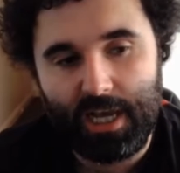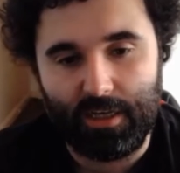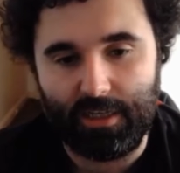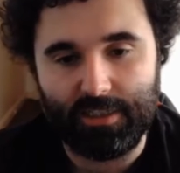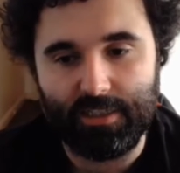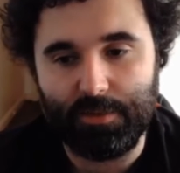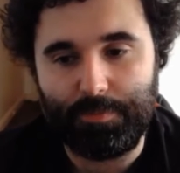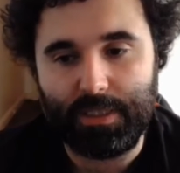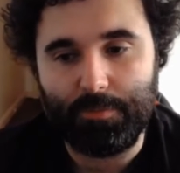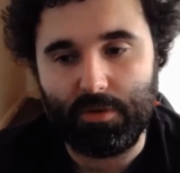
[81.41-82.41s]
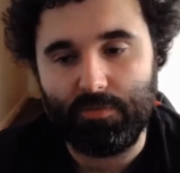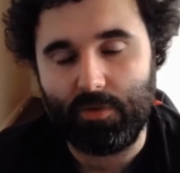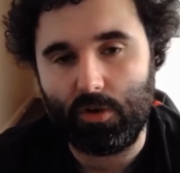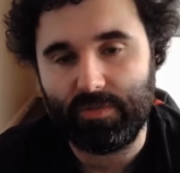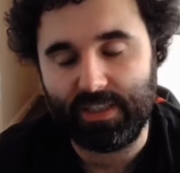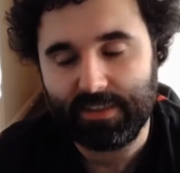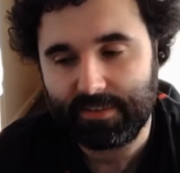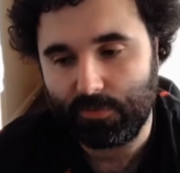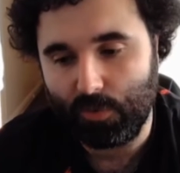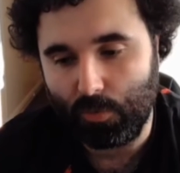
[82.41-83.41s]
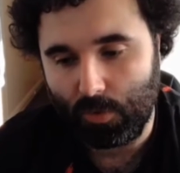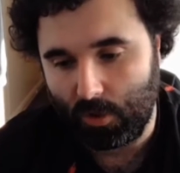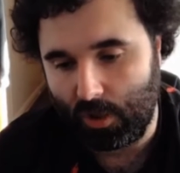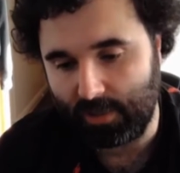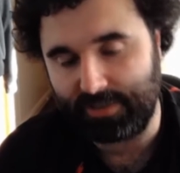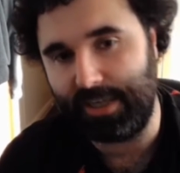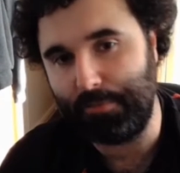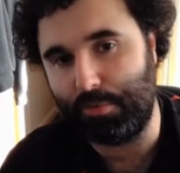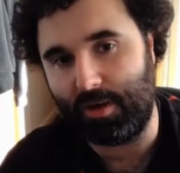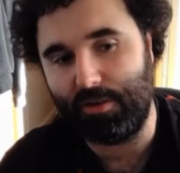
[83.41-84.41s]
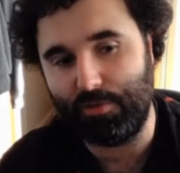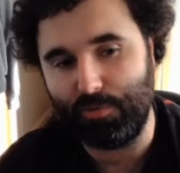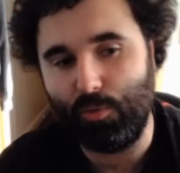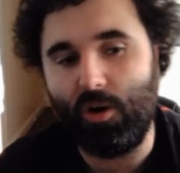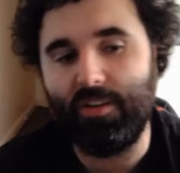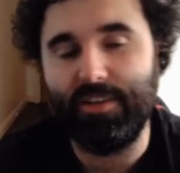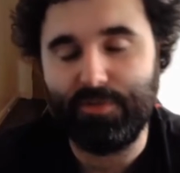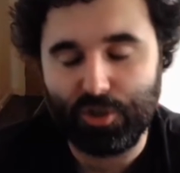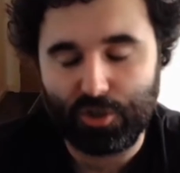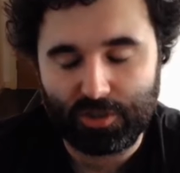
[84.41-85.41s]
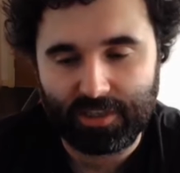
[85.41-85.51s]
and that the people involved in the Civil War are dead proud of what they've done.